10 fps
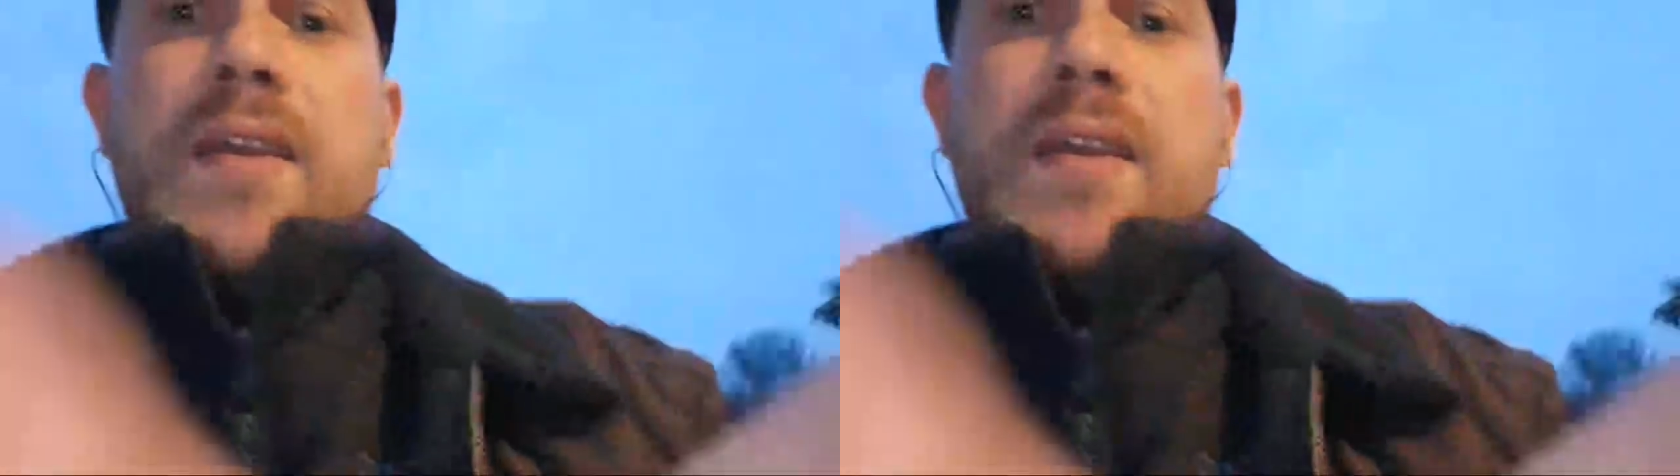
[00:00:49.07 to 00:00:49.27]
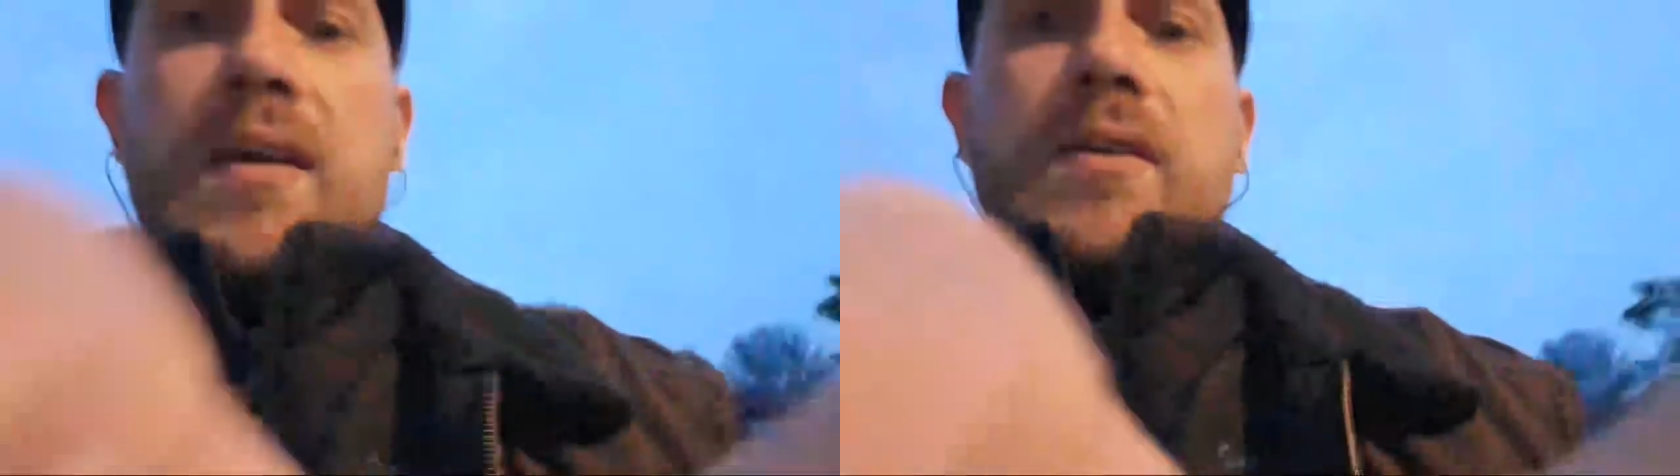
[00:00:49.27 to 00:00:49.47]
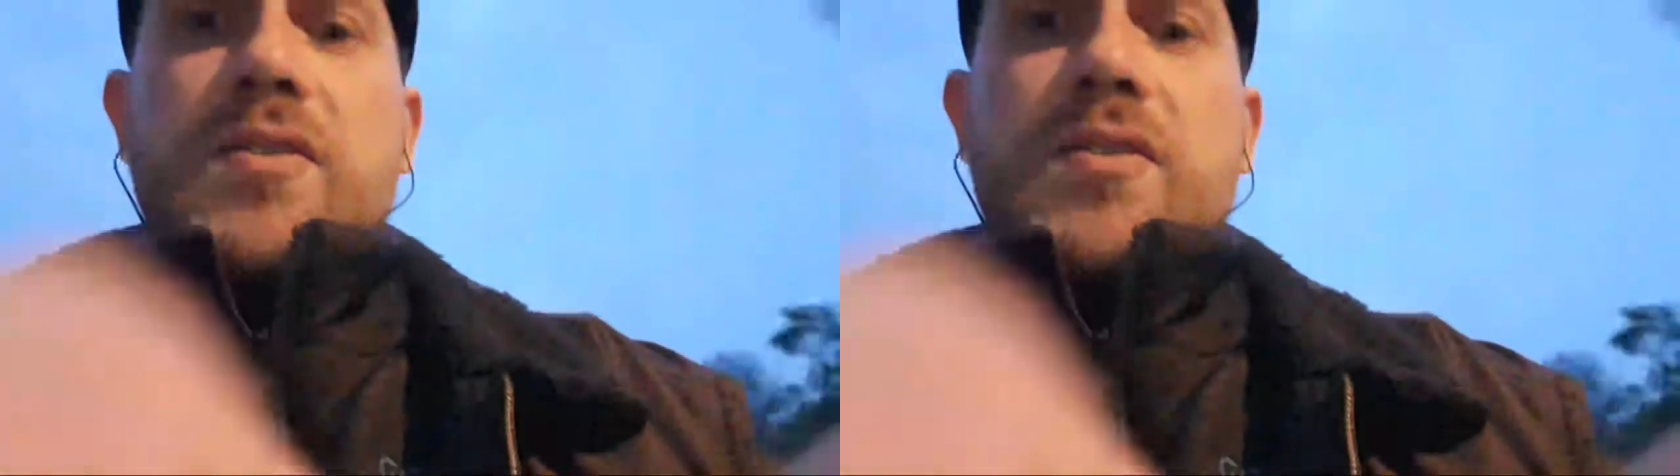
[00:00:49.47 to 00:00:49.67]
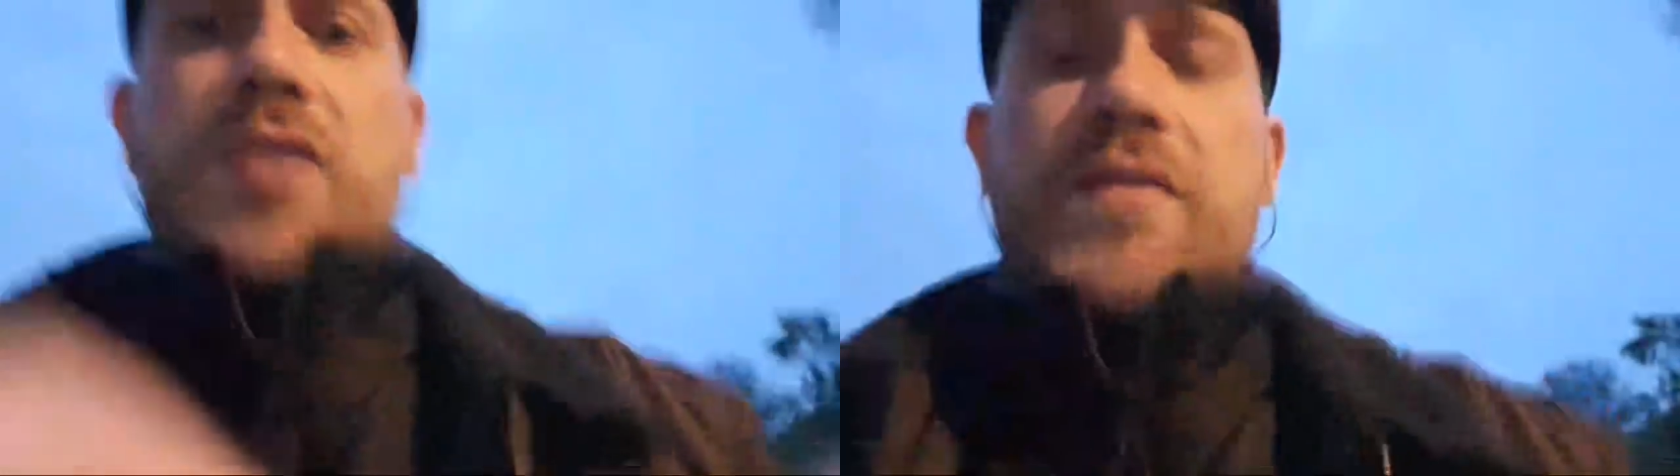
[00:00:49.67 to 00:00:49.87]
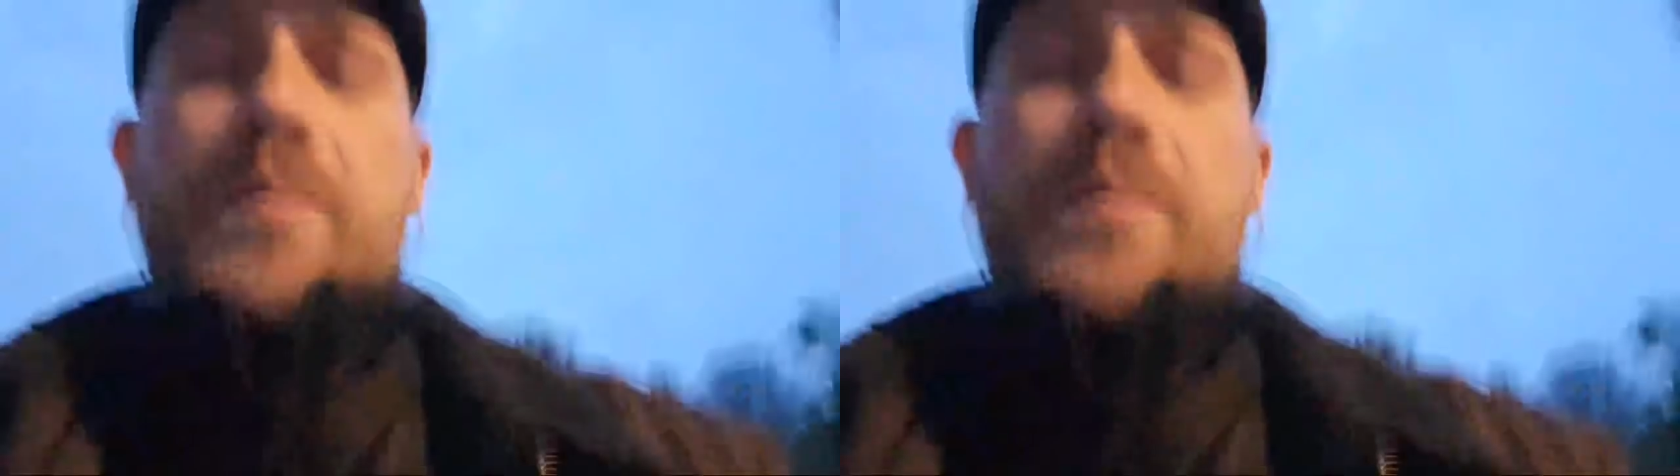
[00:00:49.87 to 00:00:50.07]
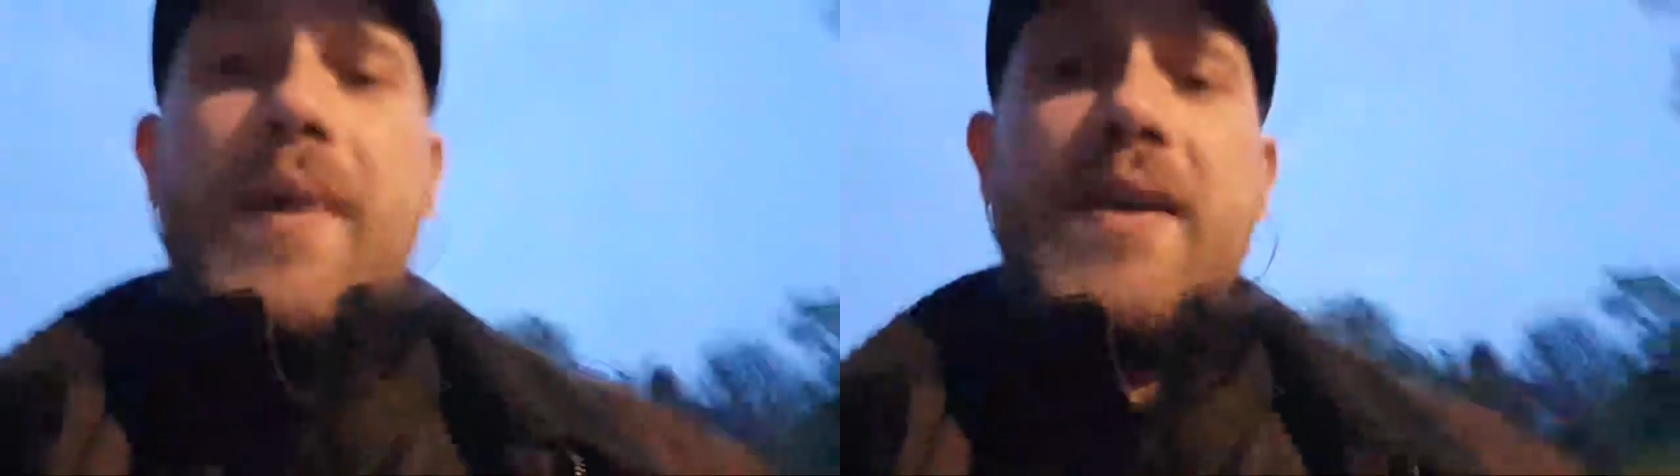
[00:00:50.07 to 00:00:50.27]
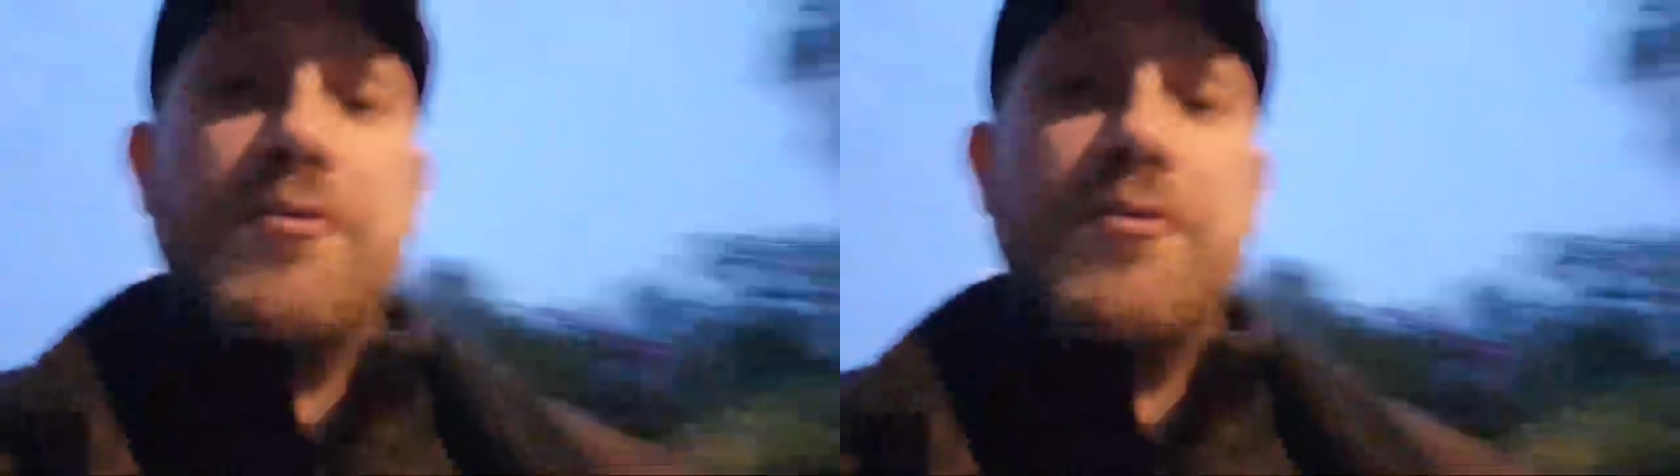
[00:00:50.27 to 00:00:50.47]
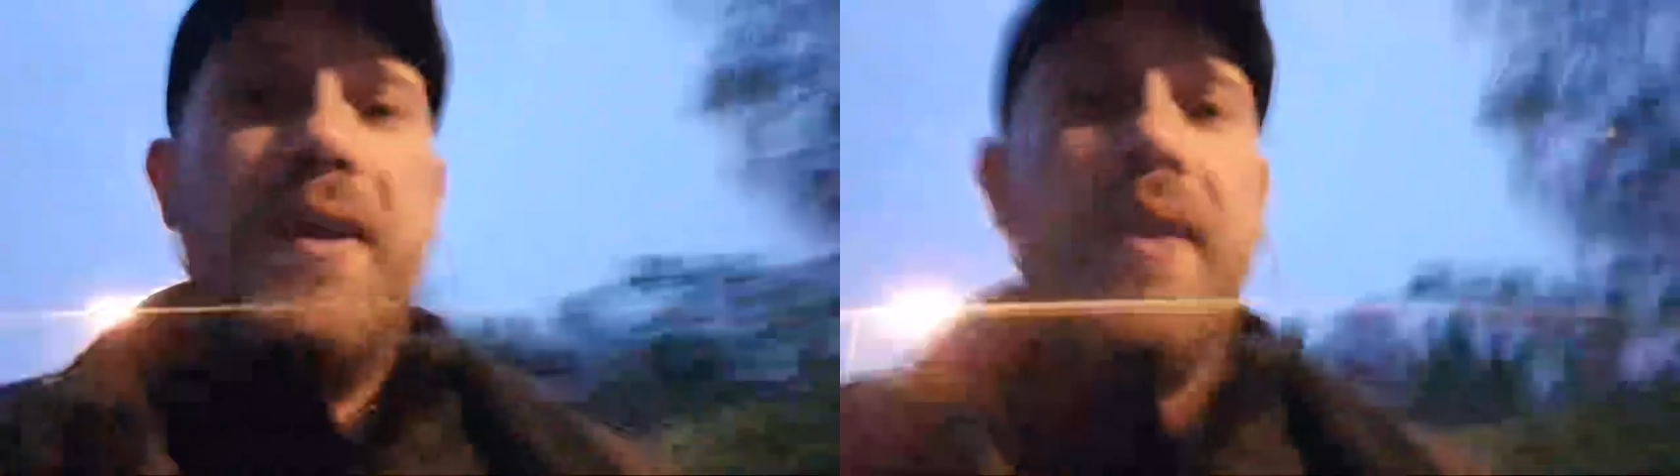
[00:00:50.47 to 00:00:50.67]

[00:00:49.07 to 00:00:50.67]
conserve some battery.